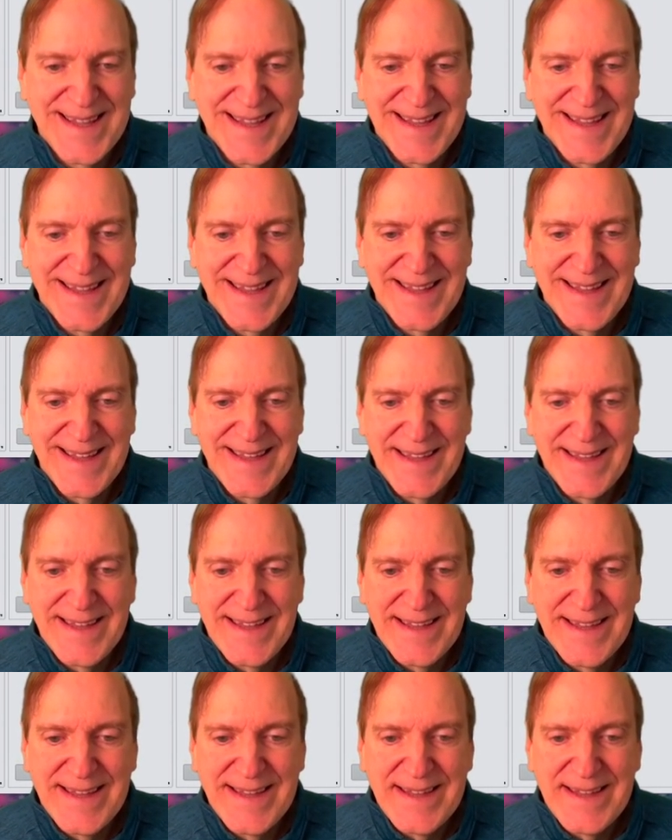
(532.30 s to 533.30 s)

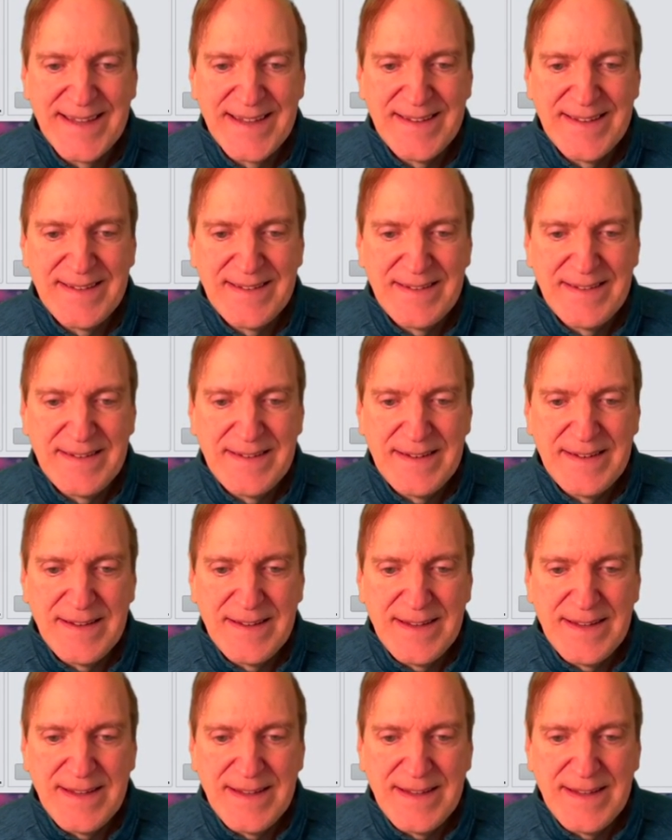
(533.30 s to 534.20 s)
[no speech]